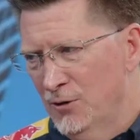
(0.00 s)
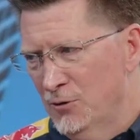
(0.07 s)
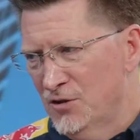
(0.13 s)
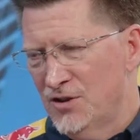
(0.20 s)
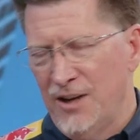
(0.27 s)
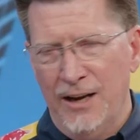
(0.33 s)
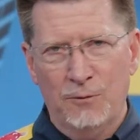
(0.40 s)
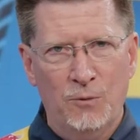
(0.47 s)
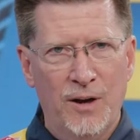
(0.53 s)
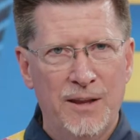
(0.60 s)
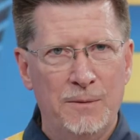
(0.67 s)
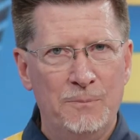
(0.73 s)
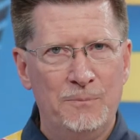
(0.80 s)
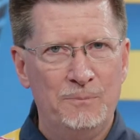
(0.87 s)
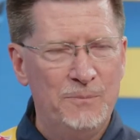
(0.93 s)
you'll understand why
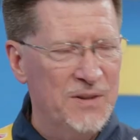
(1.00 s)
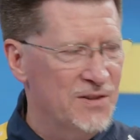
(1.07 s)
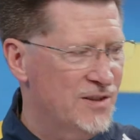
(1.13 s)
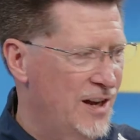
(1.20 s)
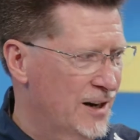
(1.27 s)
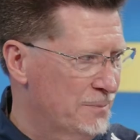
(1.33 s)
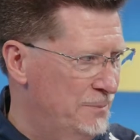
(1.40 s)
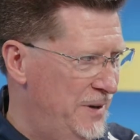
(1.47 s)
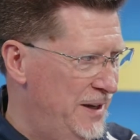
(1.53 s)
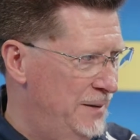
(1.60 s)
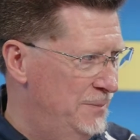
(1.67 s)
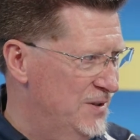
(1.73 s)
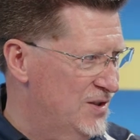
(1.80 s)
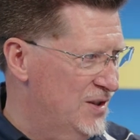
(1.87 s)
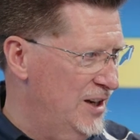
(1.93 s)
the BizDoc
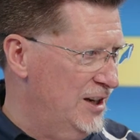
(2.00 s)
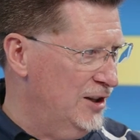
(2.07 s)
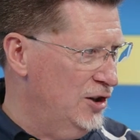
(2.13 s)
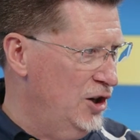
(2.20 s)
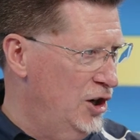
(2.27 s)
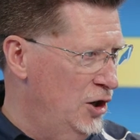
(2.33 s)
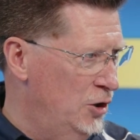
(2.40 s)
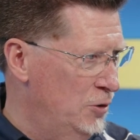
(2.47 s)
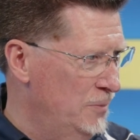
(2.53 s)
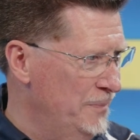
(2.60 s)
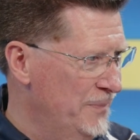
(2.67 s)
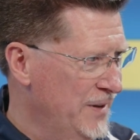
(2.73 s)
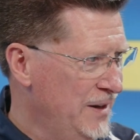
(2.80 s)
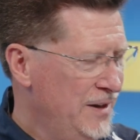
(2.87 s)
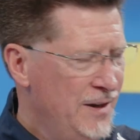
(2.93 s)
babe is saying no.
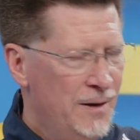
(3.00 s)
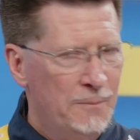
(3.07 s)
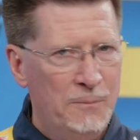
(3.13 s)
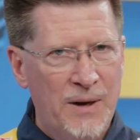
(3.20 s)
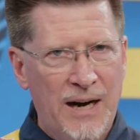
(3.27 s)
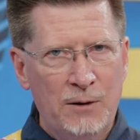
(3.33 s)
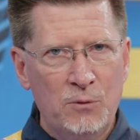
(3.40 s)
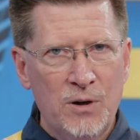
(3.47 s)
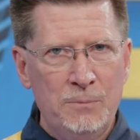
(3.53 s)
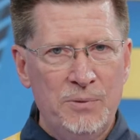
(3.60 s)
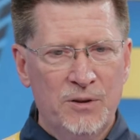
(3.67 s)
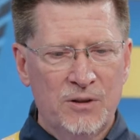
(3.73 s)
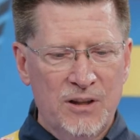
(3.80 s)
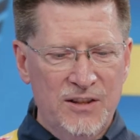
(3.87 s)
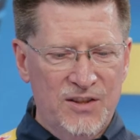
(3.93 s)
But I want to
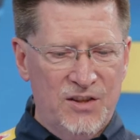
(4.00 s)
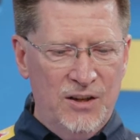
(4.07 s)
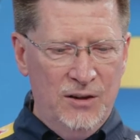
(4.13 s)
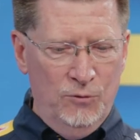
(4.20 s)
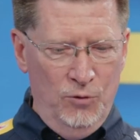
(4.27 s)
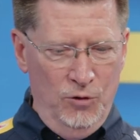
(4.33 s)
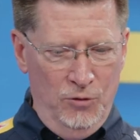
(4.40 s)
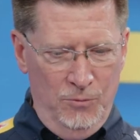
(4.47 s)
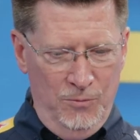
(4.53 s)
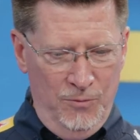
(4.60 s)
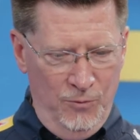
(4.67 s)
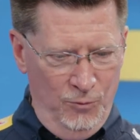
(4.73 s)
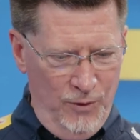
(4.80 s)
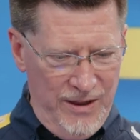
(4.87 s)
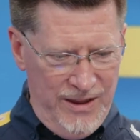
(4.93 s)
build a listening
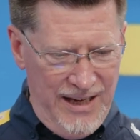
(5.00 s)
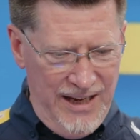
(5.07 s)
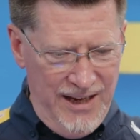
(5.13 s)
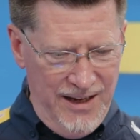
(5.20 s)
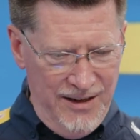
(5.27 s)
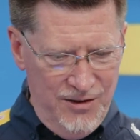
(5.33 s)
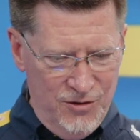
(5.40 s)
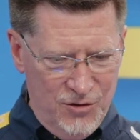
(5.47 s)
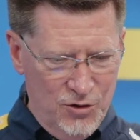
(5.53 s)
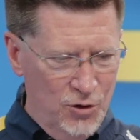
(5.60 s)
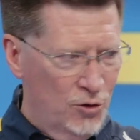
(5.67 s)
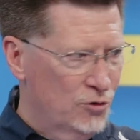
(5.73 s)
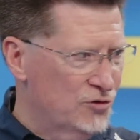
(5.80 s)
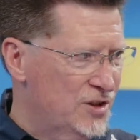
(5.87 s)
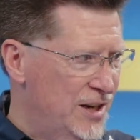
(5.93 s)
room with a
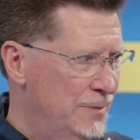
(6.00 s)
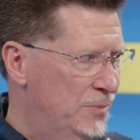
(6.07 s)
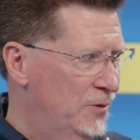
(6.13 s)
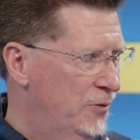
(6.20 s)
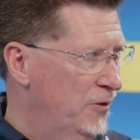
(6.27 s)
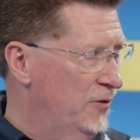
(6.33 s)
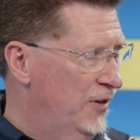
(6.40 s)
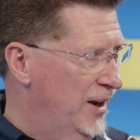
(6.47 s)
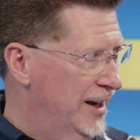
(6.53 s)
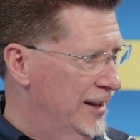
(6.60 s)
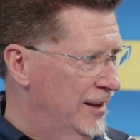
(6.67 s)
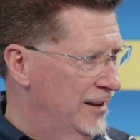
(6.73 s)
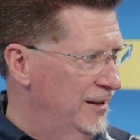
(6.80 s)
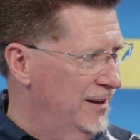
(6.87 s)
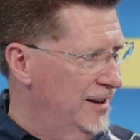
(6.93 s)
turntable for
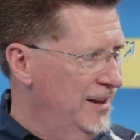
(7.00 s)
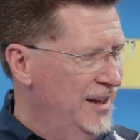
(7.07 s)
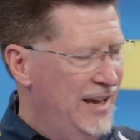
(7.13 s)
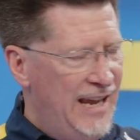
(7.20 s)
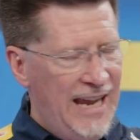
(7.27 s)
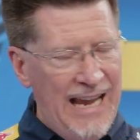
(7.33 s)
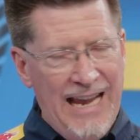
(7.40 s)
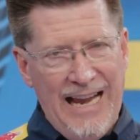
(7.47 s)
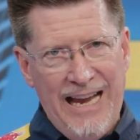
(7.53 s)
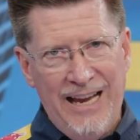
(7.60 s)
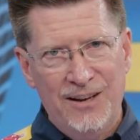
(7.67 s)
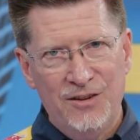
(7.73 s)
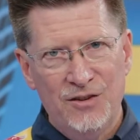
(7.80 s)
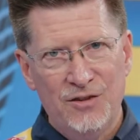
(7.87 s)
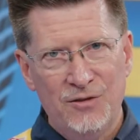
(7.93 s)
vinyl
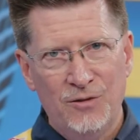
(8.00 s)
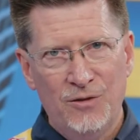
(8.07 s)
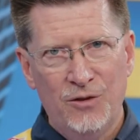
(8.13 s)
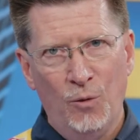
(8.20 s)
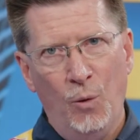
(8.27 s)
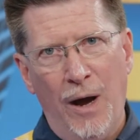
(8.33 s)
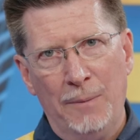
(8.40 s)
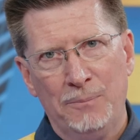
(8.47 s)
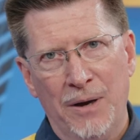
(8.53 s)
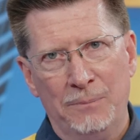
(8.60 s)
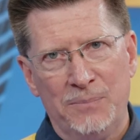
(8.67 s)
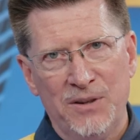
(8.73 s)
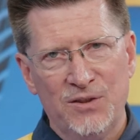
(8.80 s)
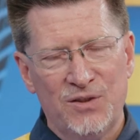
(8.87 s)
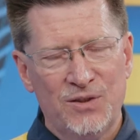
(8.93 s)
and the Watt
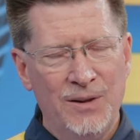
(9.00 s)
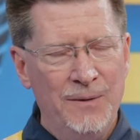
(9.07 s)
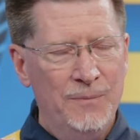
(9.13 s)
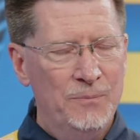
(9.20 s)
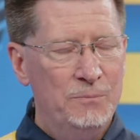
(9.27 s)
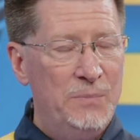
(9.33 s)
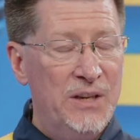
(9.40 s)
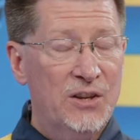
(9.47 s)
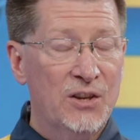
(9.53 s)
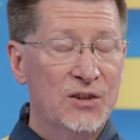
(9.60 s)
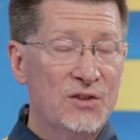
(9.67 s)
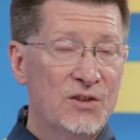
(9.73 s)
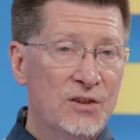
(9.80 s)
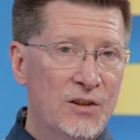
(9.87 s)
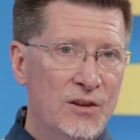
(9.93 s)
puppies.
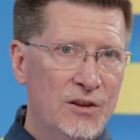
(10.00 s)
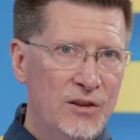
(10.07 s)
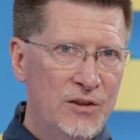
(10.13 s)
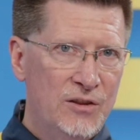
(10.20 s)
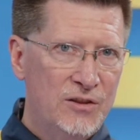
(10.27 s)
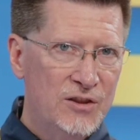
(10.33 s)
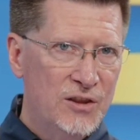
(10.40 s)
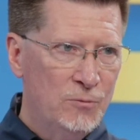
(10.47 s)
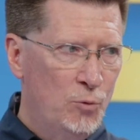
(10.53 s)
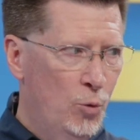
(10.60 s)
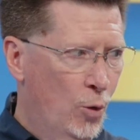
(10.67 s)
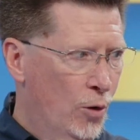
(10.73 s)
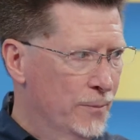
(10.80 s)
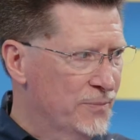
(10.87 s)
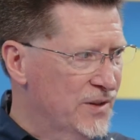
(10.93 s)
Because the
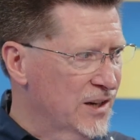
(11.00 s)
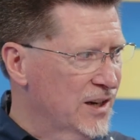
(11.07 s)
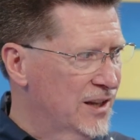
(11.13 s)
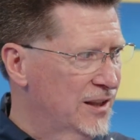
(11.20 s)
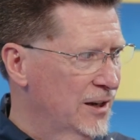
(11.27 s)
warmth and